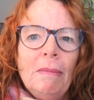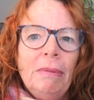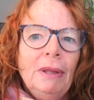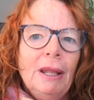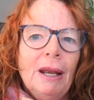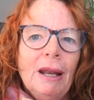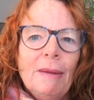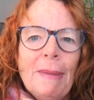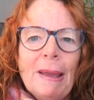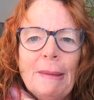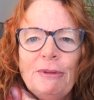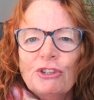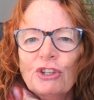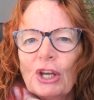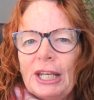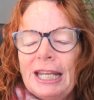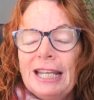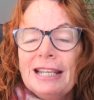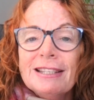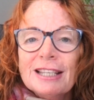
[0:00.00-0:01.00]
you know, maybe he's
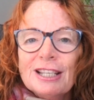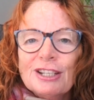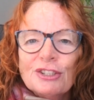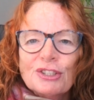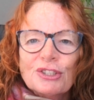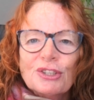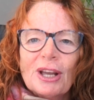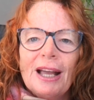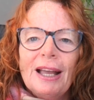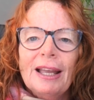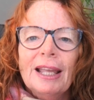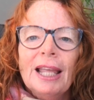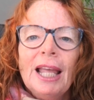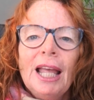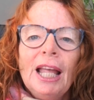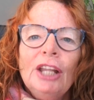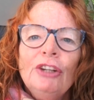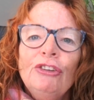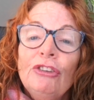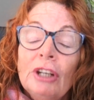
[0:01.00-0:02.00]
got an eating disorder."
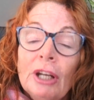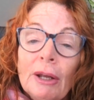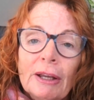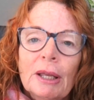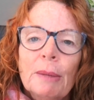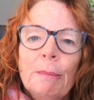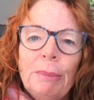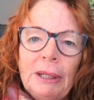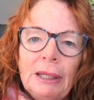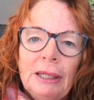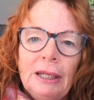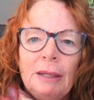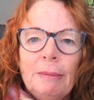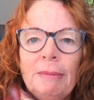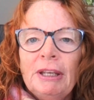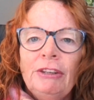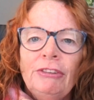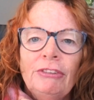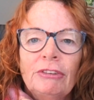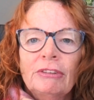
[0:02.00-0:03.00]
I completely
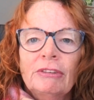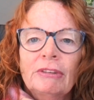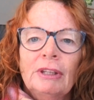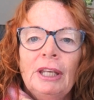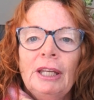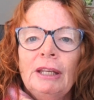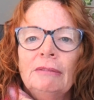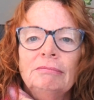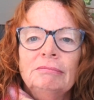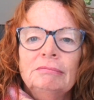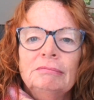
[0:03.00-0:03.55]
missed it.